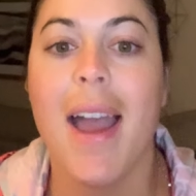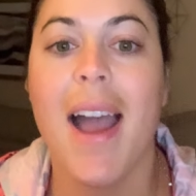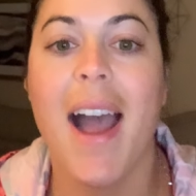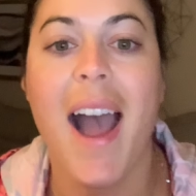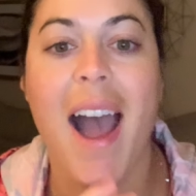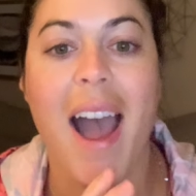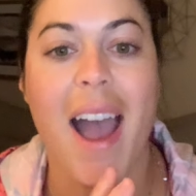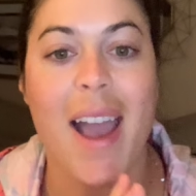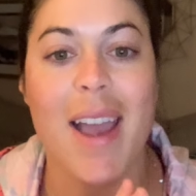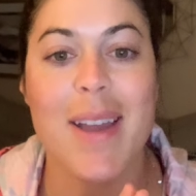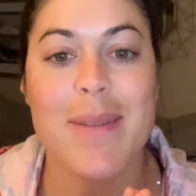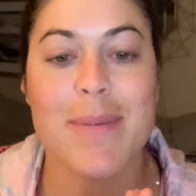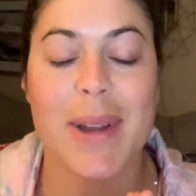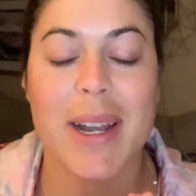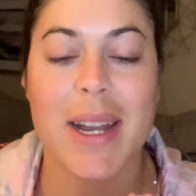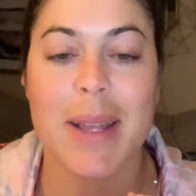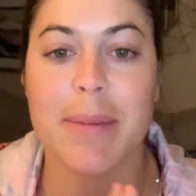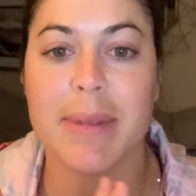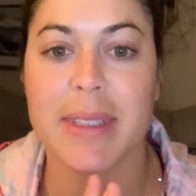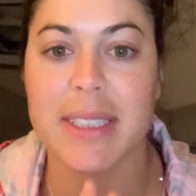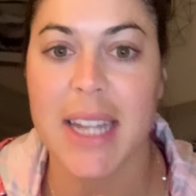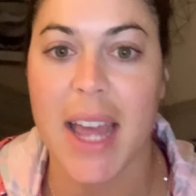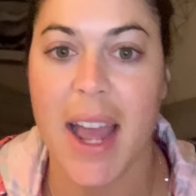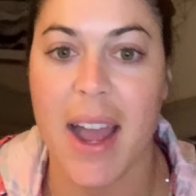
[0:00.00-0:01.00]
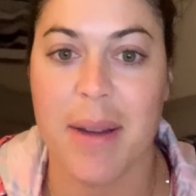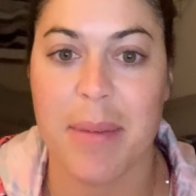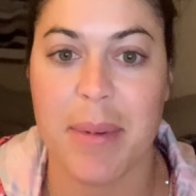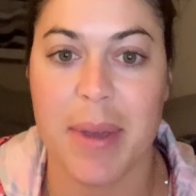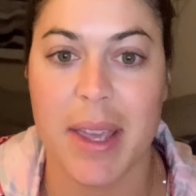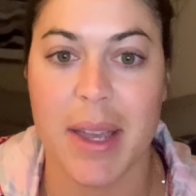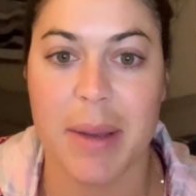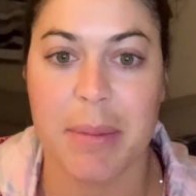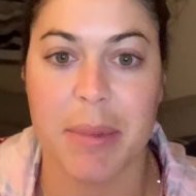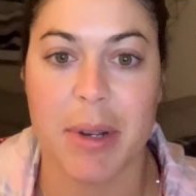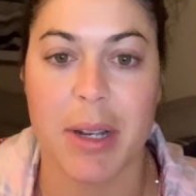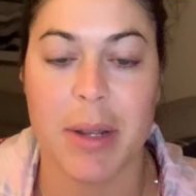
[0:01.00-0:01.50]
Hi, my name is
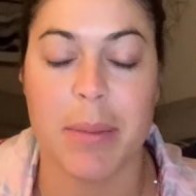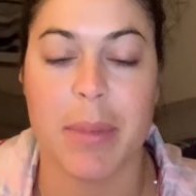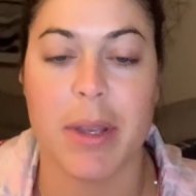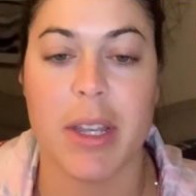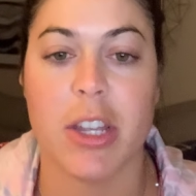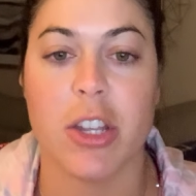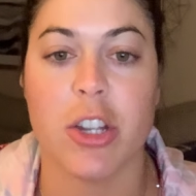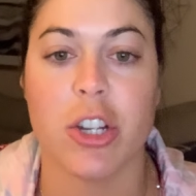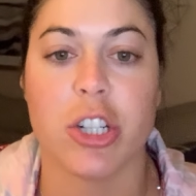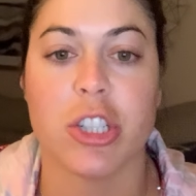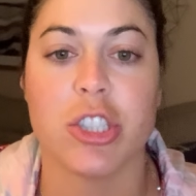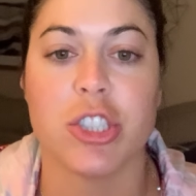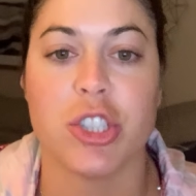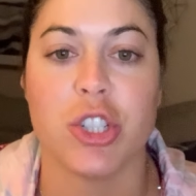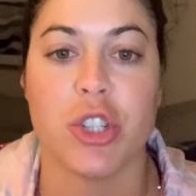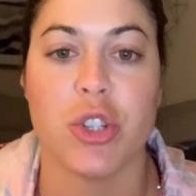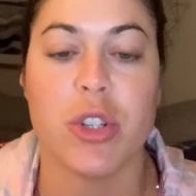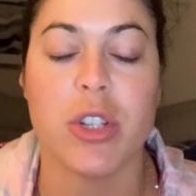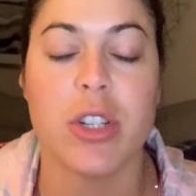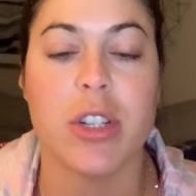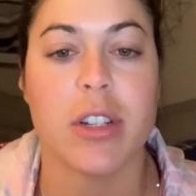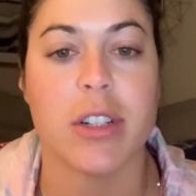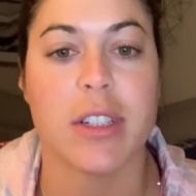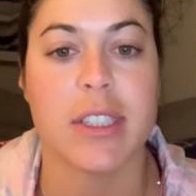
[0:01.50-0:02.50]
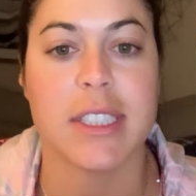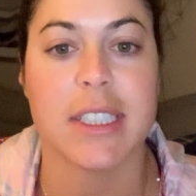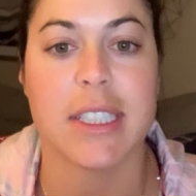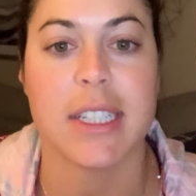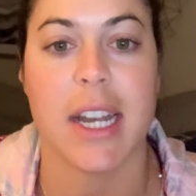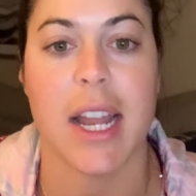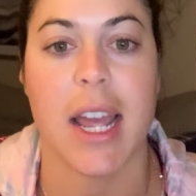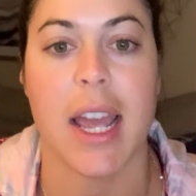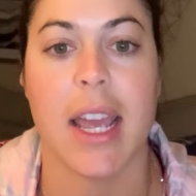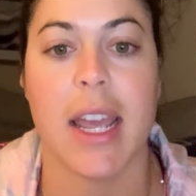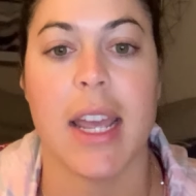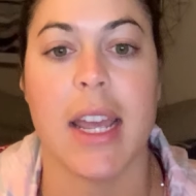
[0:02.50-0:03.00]
Abby. I'm going to be your student nurse
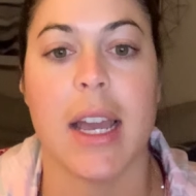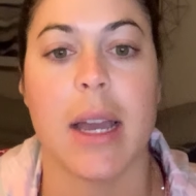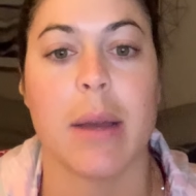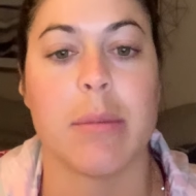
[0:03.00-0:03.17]
today.